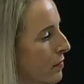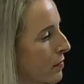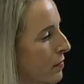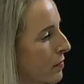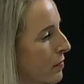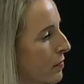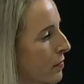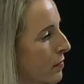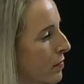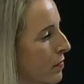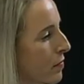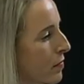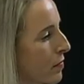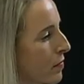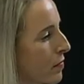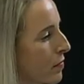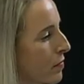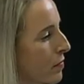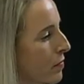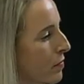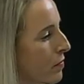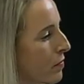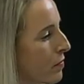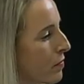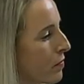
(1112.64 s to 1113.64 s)

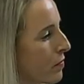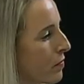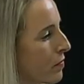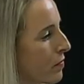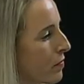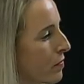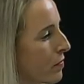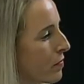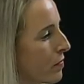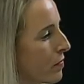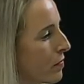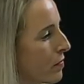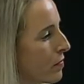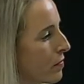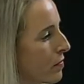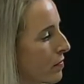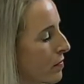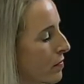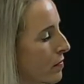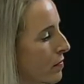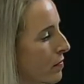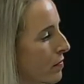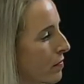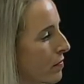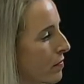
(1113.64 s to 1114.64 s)

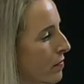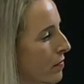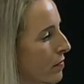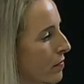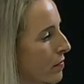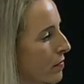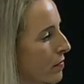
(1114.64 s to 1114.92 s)
[no speech]